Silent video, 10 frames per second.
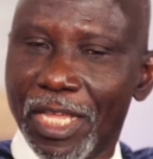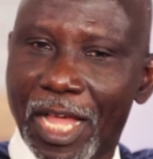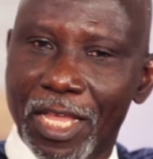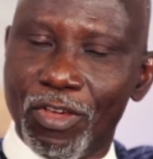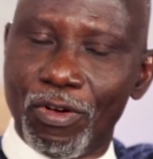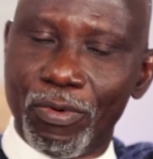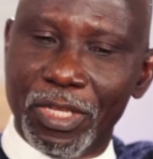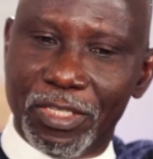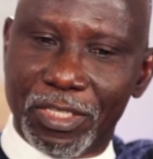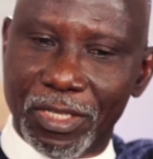I
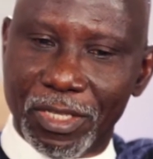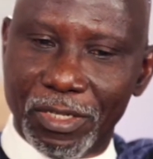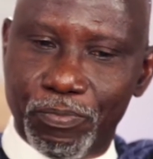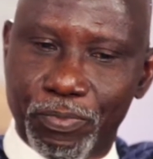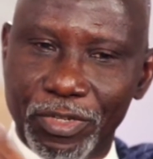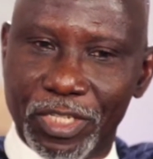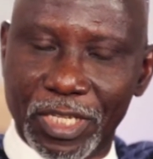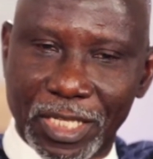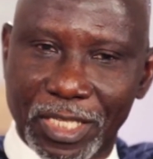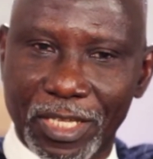always push
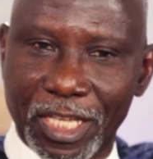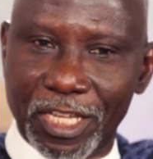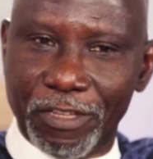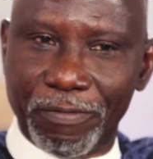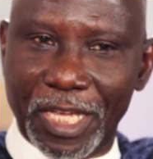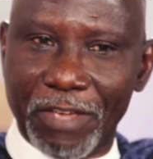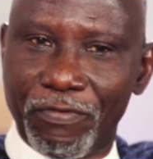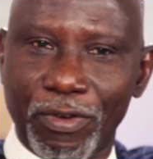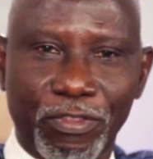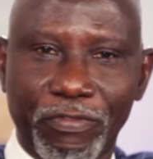a
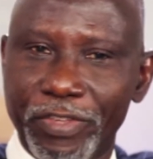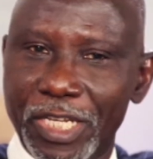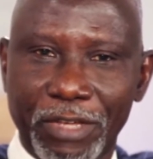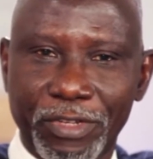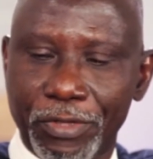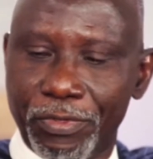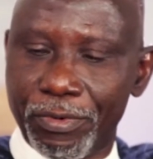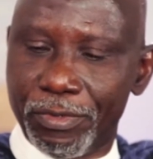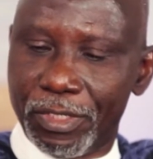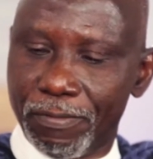philosophy down their
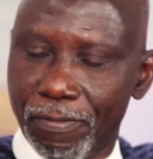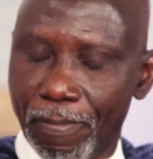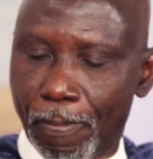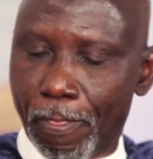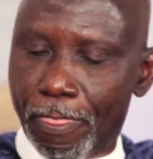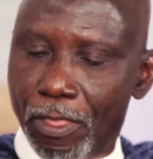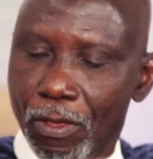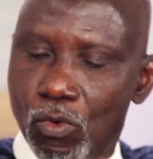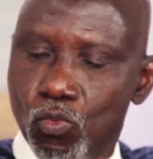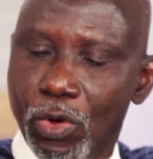throat.
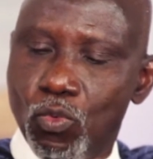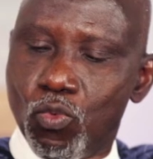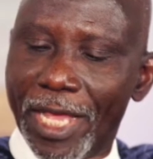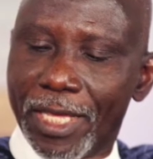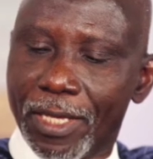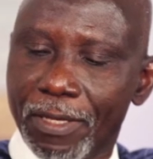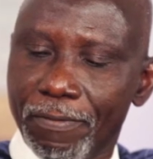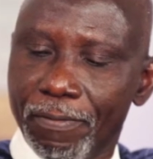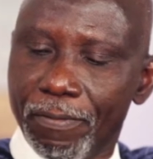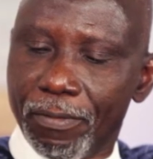We work
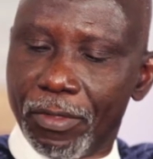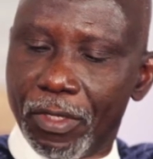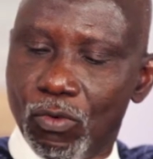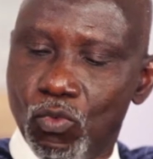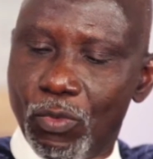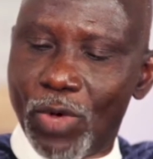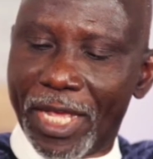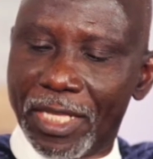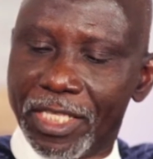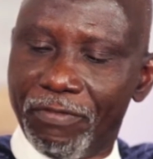
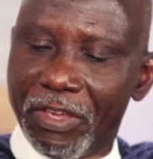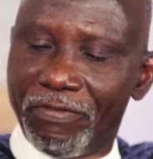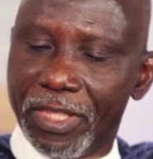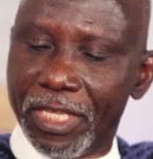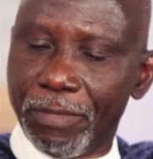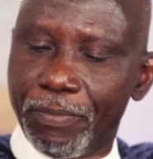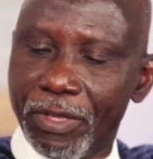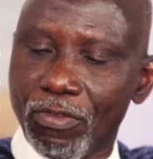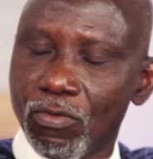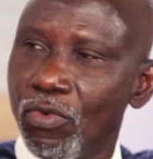as if everything
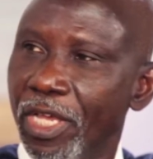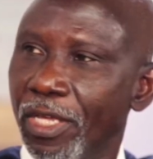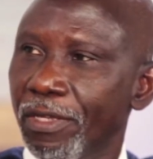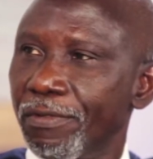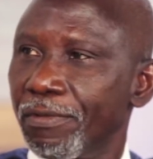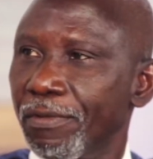depends on work.